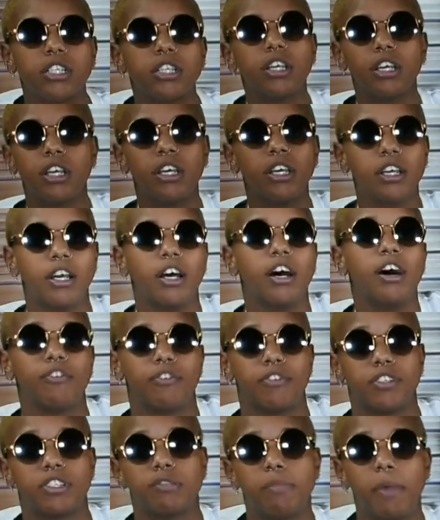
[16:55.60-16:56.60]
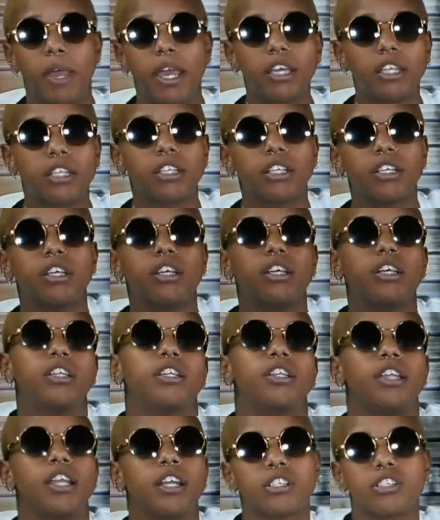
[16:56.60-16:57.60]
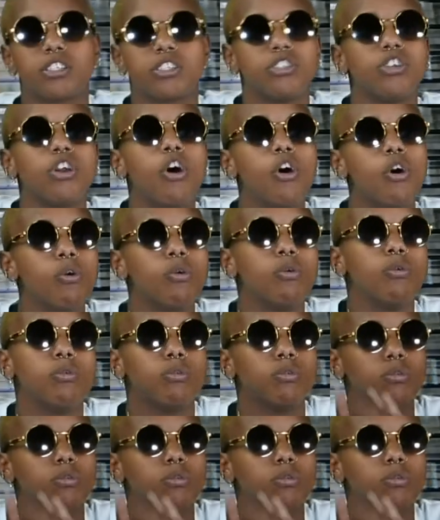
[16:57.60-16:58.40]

of respect, there's no